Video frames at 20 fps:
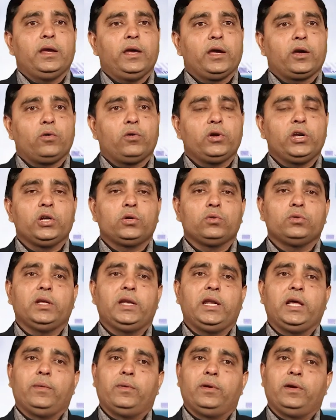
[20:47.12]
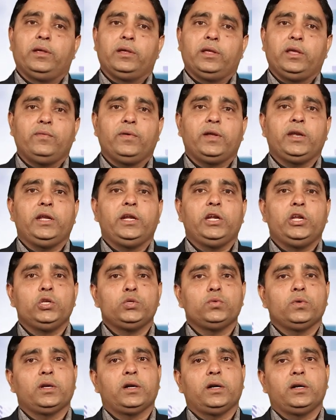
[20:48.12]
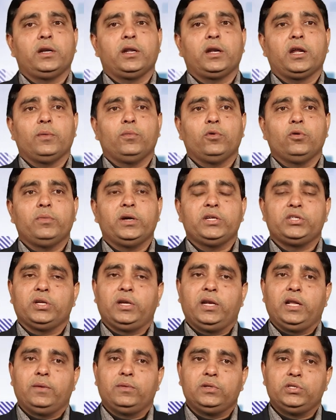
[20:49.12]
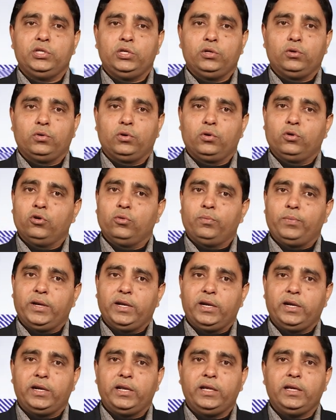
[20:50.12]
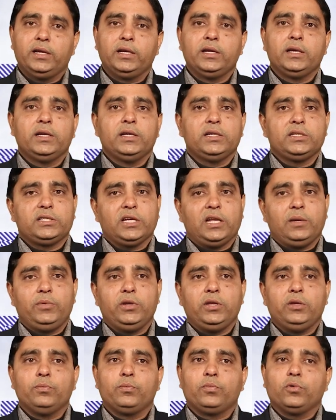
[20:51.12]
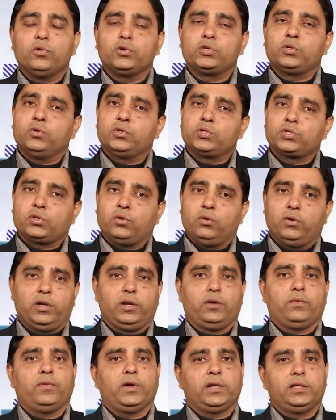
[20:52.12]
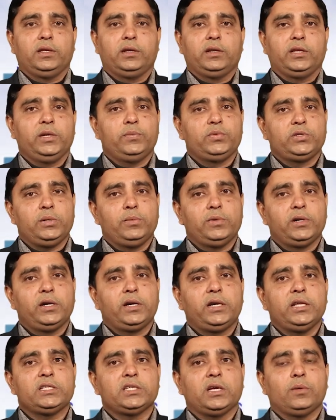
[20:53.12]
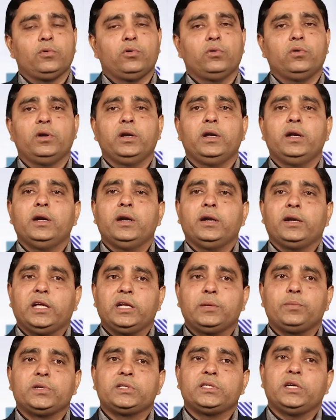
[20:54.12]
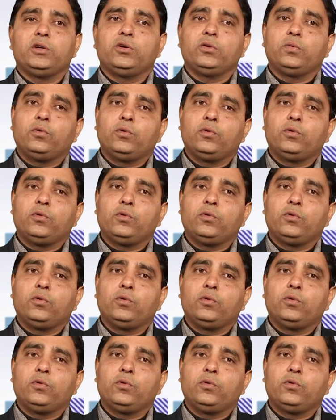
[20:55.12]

According to the level, if an individual under above mentioned level 0, no penalty shall be imposed on scholar. Further, if similarity is above 10% to